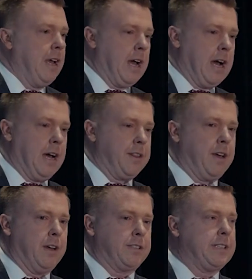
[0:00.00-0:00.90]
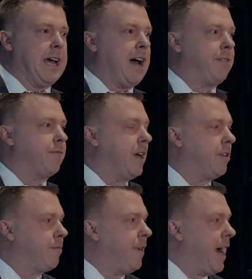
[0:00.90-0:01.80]
The staff either
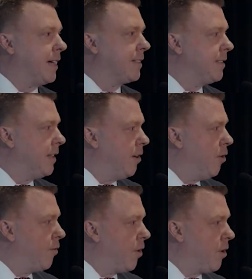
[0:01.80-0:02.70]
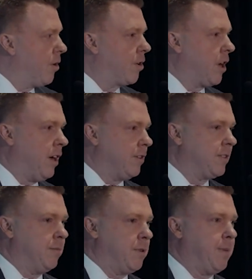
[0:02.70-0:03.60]
faxes it over or calls
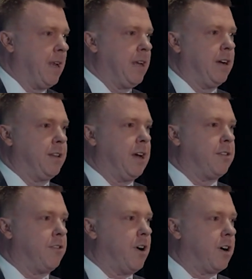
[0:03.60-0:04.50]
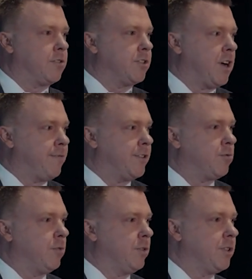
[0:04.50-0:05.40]
them, depending on the other doctor's office
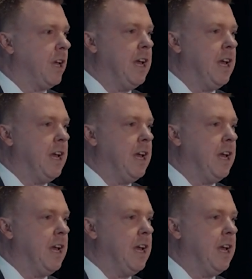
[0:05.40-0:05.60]
rules.